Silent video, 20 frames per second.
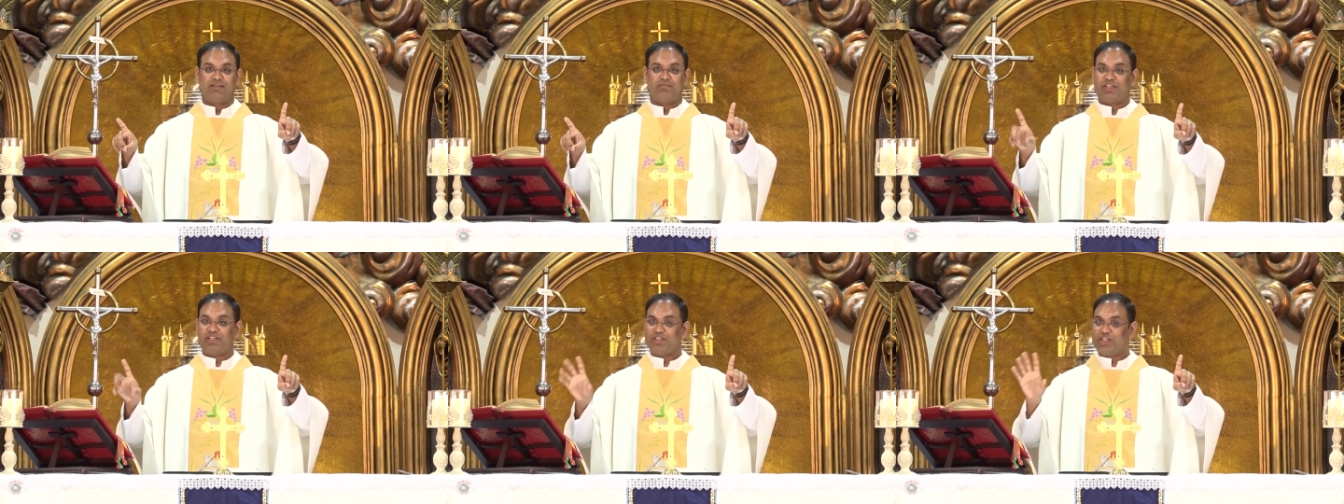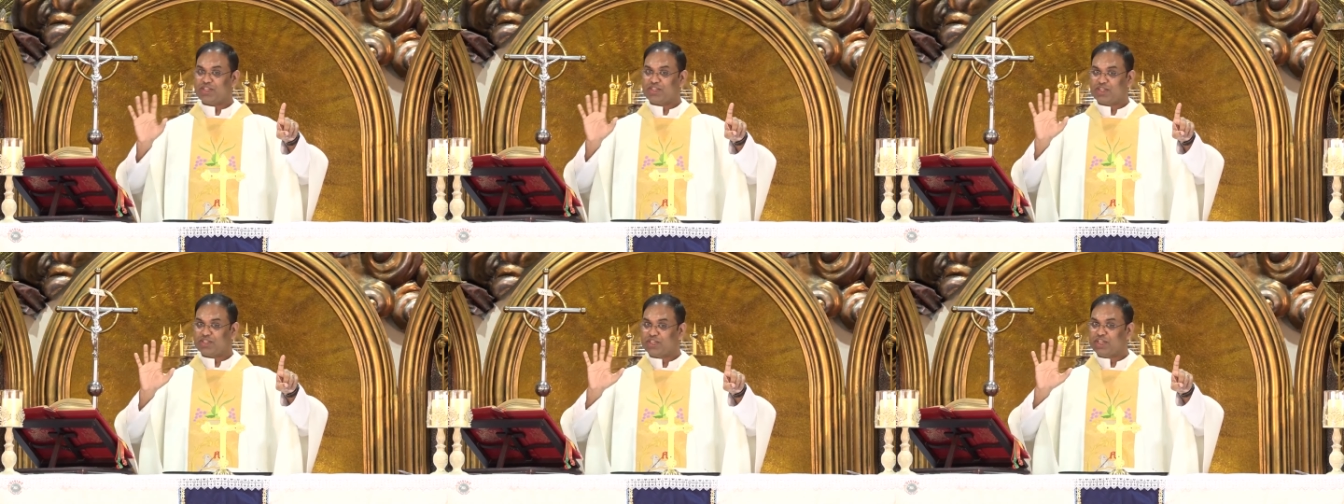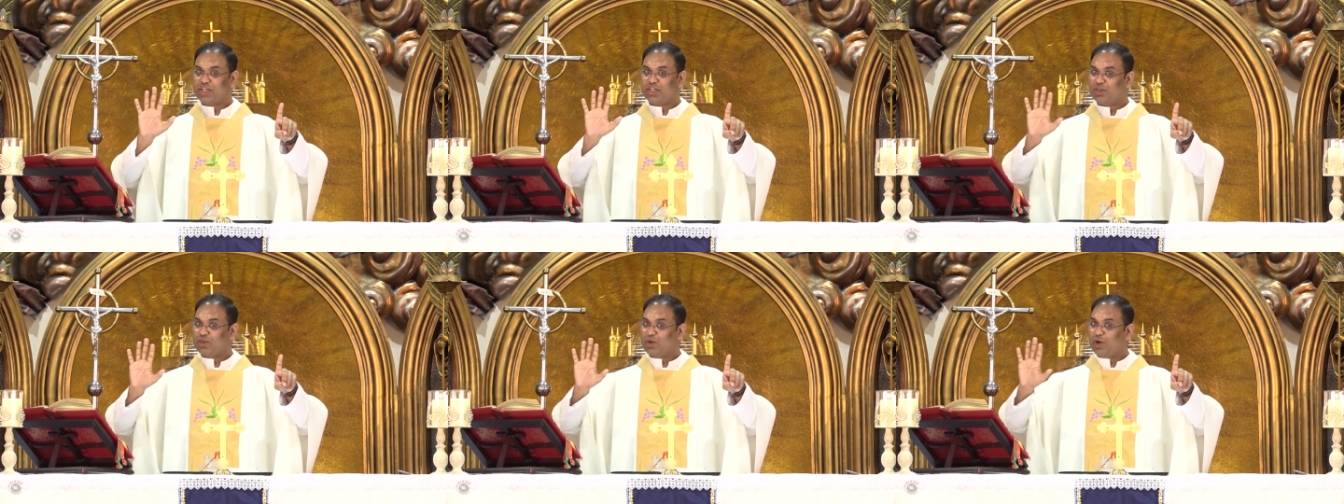But Jesus
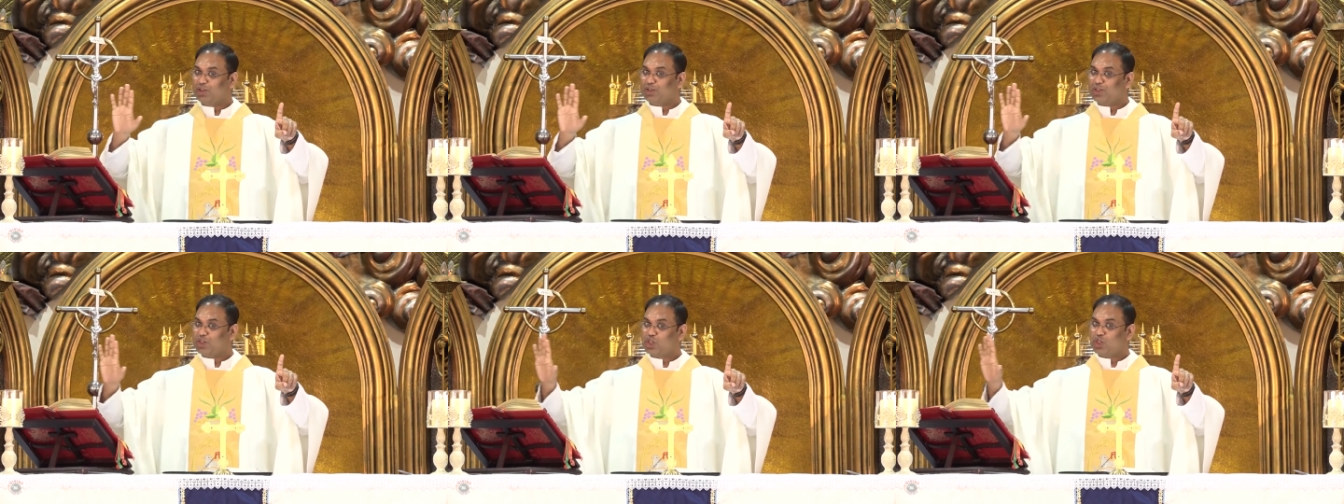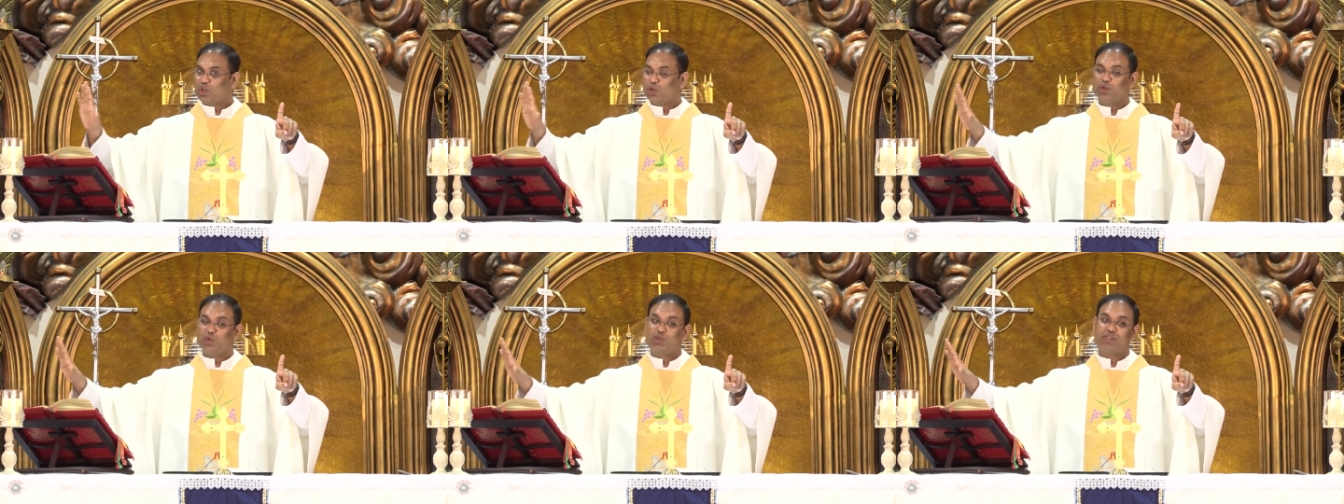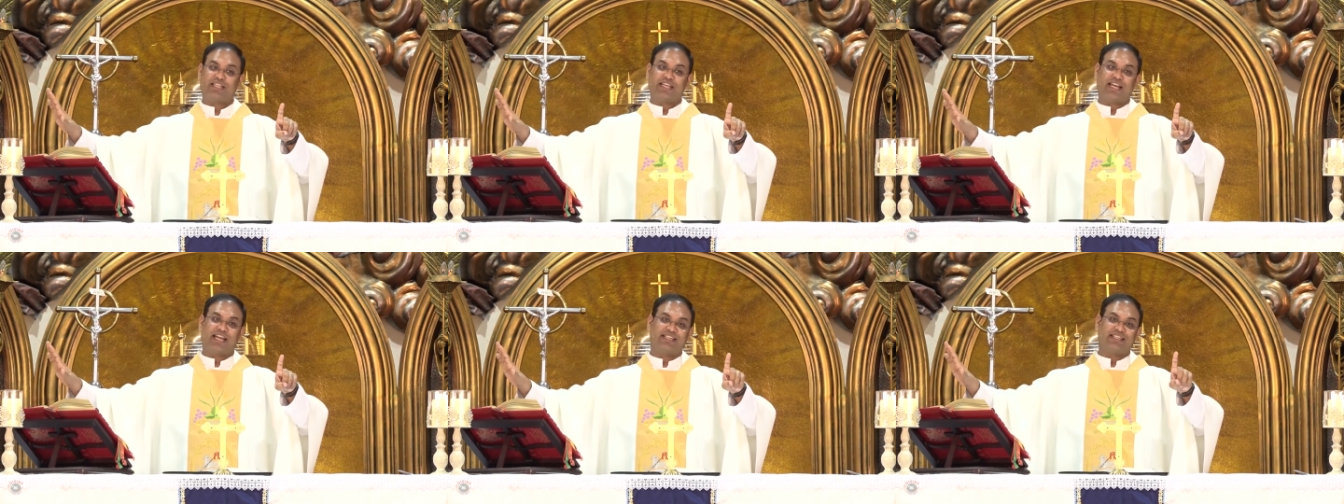did not
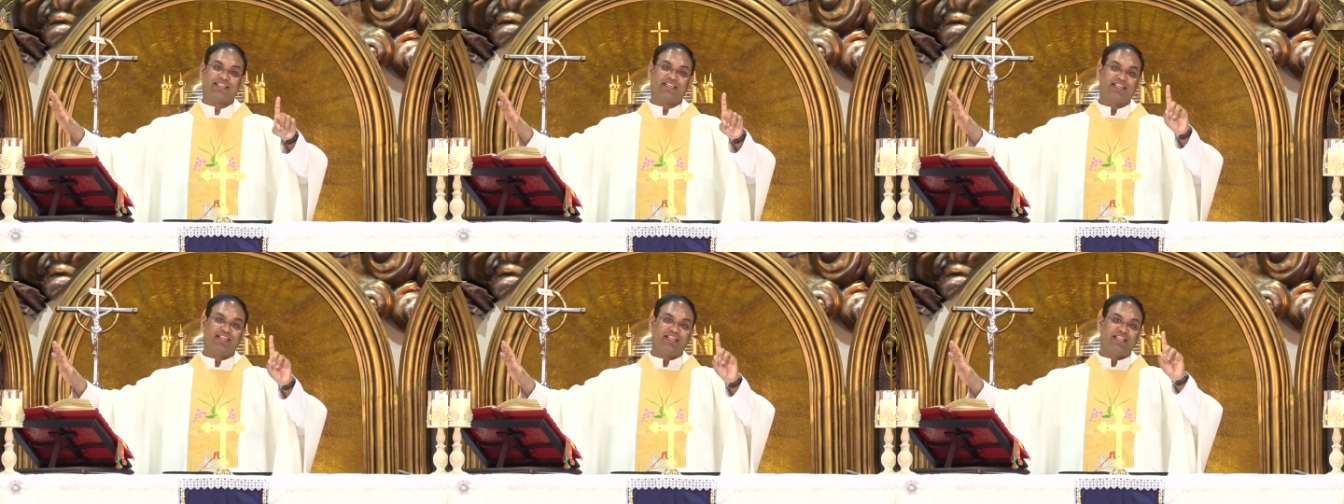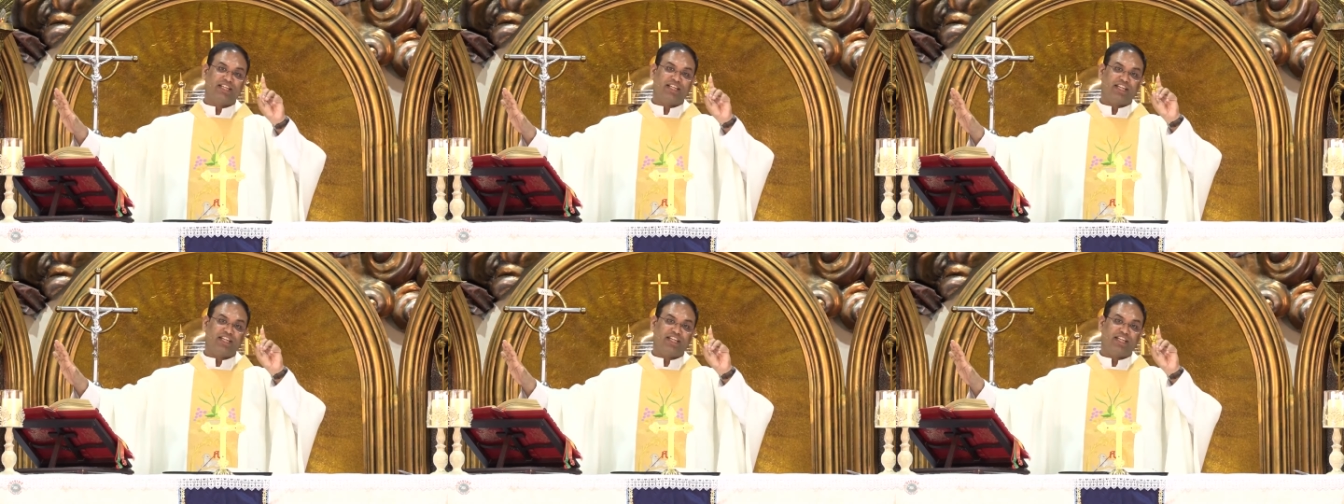choose that.